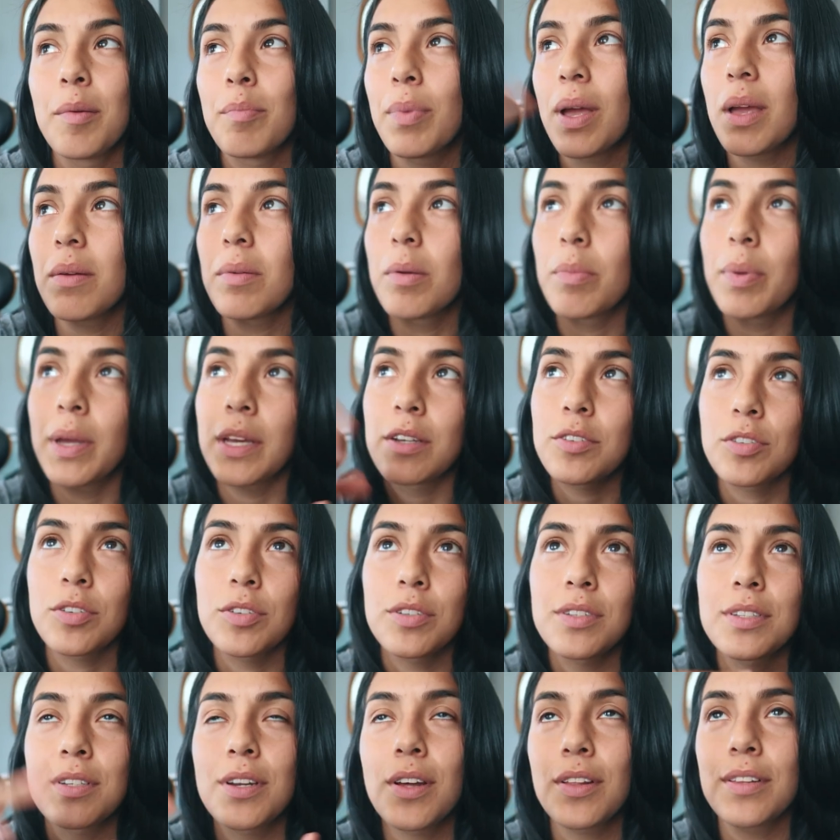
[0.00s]
baby
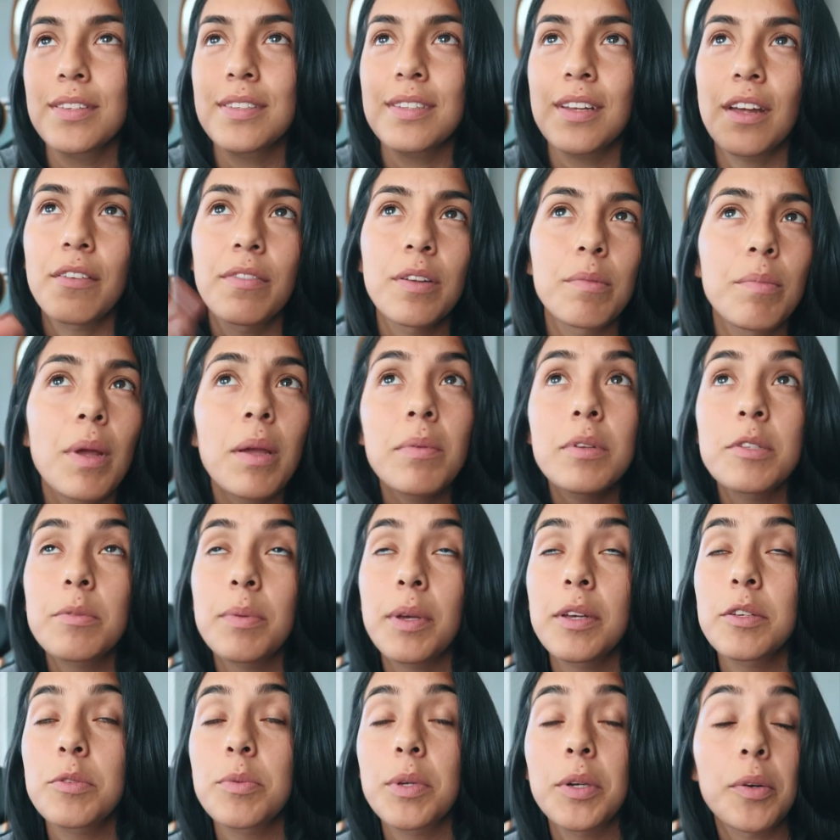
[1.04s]
pictures and all this stuff, and maybe it's
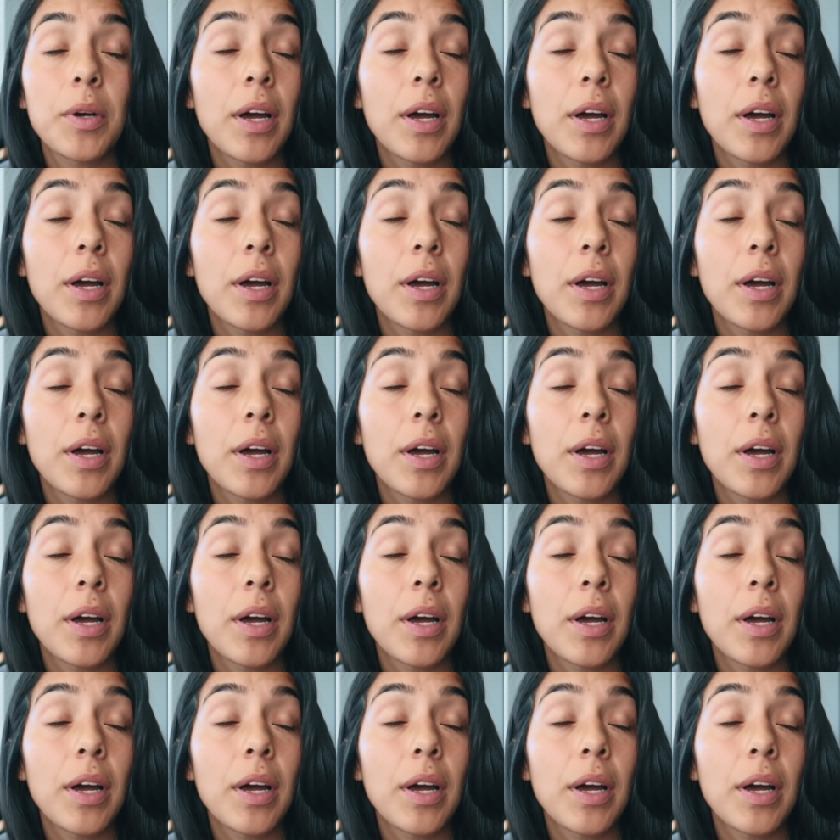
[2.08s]
because we